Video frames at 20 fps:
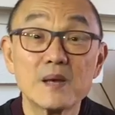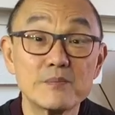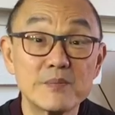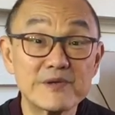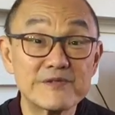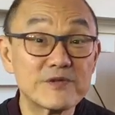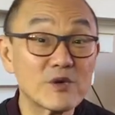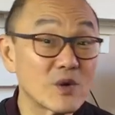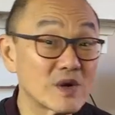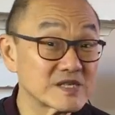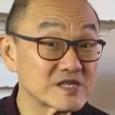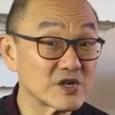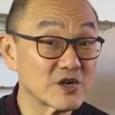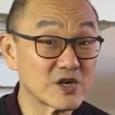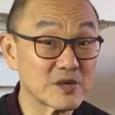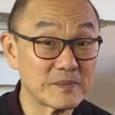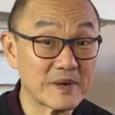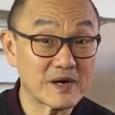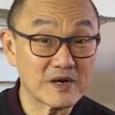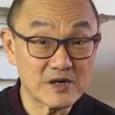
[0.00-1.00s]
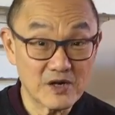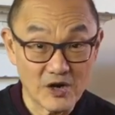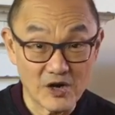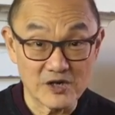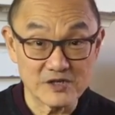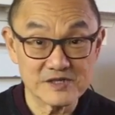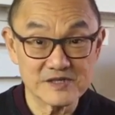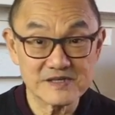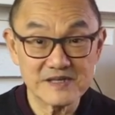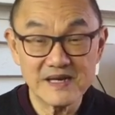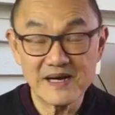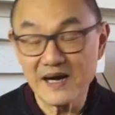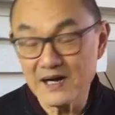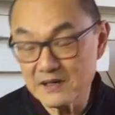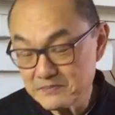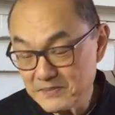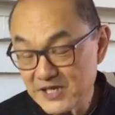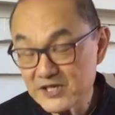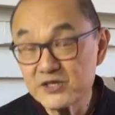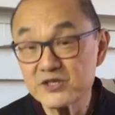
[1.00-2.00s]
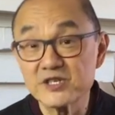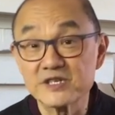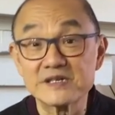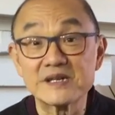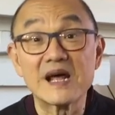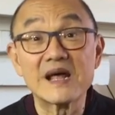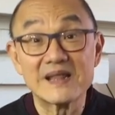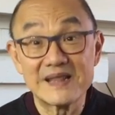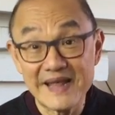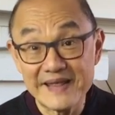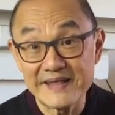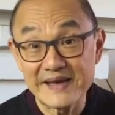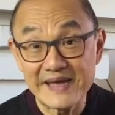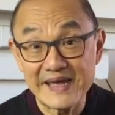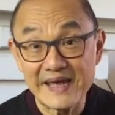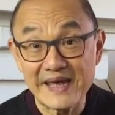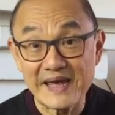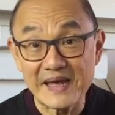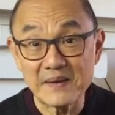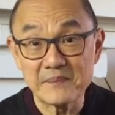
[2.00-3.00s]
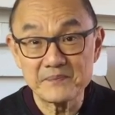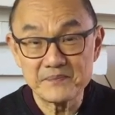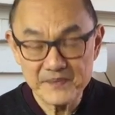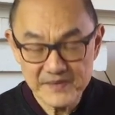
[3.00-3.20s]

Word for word: Before I talk about cost, I'll mention leather care.